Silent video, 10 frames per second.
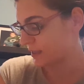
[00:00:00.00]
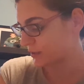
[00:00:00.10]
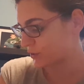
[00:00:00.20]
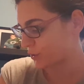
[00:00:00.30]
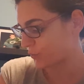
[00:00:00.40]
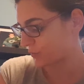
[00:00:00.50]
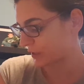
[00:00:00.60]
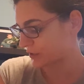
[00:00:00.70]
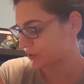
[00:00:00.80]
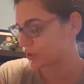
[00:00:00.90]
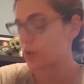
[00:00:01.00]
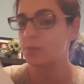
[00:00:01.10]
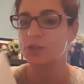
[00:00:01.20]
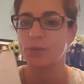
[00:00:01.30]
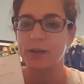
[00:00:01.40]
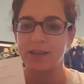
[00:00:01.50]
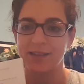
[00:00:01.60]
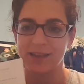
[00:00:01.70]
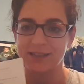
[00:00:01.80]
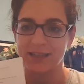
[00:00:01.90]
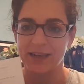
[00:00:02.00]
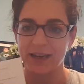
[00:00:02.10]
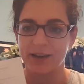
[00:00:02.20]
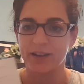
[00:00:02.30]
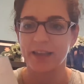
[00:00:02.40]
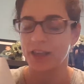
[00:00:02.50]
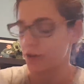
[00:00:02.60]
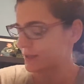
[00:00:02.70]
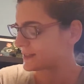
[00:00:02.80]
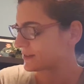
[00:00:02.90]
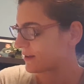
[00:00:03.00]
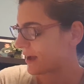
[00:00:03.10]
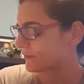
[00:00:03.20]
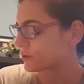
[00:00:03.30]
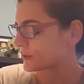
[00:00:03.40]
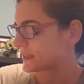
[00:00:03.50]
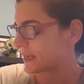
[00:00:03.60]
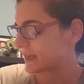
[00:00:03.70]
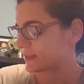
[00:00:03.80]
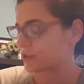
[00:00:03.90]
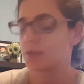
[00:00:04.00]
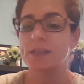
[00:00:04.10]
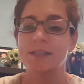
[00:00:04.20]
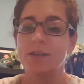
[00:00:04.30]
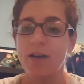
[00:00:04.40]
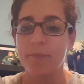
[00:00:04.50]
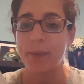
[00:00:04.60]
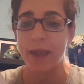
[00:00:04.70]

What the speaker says: So there's so many things in here. Like you can still have tortillas, you can still have